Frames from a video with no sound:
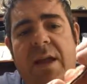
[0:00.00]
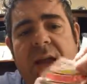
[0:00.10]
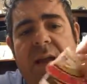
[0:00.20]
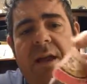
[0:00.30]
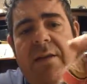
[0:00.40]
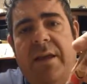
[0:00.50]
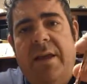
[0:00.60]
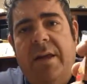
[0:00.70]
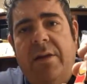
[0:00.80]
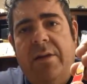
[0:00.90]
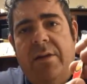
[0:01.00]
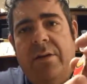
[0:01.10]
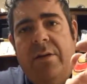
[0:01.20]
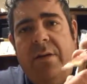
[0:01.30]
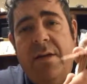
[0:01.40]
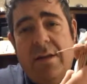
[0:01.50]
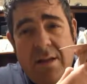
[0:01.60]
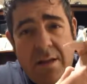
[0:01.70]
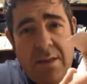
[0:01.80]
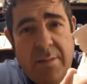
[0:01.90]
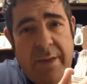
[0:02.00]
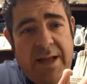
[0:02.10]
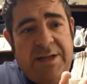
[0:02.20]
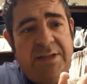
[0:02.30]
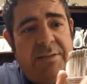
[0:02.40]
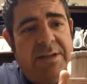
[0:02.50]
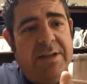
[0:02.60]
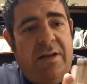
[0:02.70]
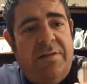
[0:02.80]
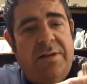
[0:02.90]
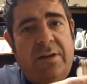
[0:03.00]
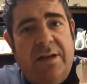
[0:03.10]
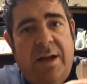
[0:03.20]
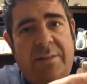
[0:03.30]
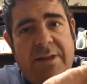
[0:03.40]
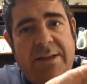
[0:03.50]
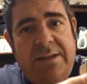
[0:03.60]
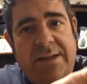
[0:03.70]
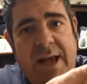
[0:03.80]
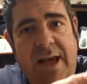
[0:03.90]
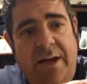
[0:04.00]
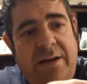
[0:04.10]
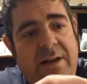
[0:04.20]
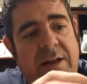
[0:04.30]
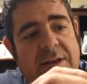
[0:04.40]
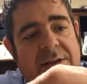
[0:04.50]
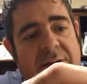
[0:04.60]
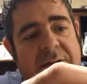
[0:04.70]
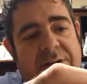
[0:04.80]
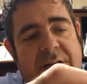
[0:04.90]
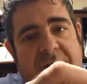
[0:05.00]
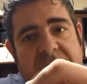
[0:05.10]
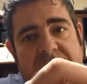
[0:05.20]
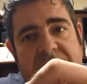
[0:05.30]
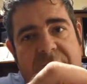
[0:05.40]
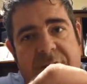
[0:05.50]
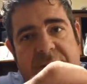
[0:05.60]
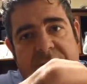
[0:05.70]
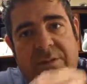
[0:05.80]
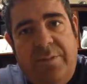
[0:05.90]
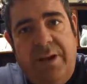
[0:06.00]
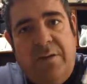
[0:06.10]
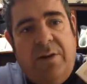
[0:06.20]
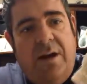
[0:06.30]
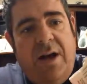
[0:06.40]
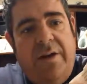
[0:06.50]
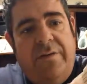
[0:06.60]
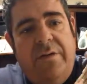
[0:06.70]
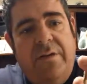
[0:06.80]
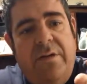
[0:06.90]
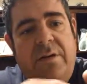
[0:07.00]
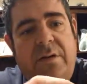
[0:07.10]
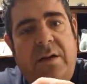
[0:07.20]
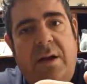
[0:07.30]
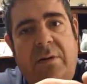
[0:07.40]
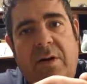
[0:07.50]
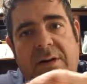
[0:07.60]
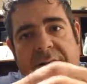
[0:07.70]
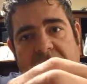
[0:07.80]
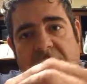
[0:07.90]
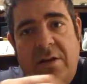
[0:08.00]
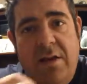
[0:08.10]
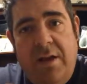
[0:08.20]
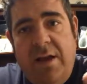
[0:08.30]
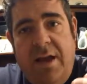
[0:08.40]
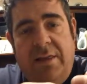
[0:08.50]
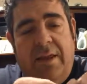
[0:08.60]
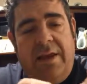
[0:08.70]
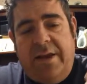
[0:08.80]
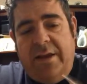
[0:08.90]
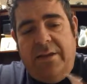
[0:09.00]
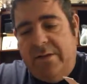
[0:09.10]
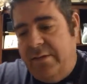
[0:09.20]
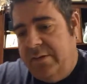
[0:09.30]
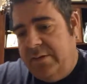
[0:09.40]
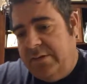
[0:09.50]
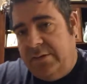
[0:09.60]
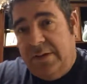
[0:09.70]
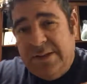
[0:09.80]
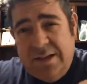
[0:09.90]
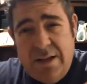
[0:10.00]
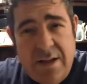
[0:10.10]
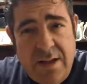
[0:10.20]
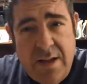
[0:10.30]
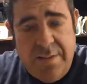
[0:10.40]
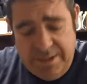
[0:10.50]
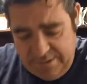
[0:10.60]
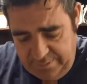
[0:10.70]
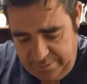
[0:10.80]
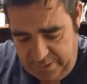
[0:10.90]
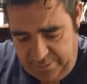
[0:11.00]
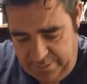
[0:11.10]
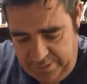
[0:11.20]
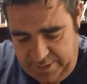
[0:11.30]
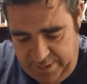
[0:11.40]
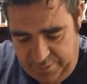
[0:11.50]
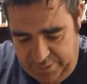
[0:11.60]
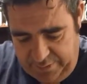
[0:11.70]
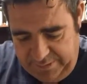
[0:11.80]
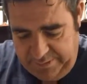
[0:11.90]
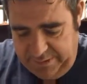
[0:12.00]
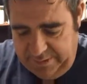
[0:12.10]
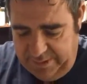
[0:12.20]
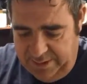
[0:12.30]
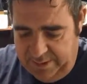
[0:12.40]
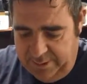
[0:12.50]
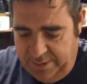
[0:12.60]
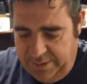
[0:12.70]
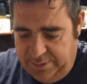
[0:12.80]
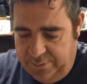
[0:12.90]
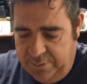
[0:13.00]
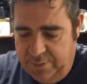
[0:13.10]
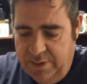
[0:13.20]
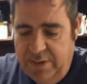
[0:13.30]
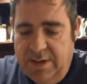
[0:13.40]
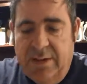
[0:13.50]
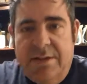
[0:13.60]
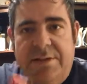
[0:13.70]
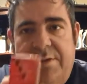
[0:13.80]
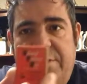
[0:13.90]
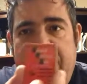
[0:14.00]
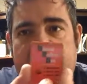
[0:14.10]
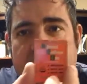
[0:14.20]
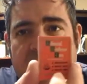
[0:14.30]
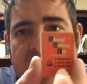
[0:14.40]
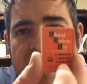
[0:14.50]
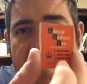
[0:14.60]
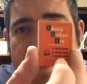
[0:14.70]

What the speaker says: and then the matches themselves are kept inside. So what you'd have to do is you would pick one off, come across here, and light it. So let's make it something other than Hippo, something that's not quite as cool. Let's do the